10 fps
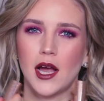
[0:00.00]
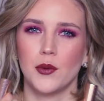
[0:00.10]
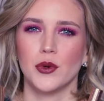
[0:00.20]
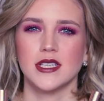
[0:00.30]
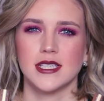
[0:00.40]

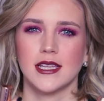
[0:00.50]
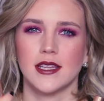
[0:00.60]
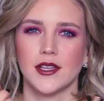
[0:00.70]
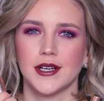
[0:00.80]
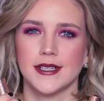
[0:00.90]
I wouldn't say
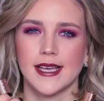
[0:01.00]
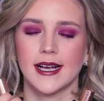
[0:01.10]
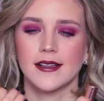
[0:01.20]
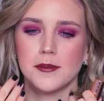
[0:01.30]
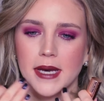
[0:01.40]
that they're
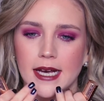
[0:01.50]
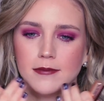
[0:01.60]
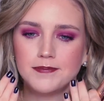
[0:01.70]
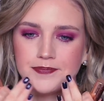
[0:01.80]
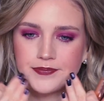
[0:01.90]
exactly
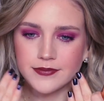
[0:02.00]
matte,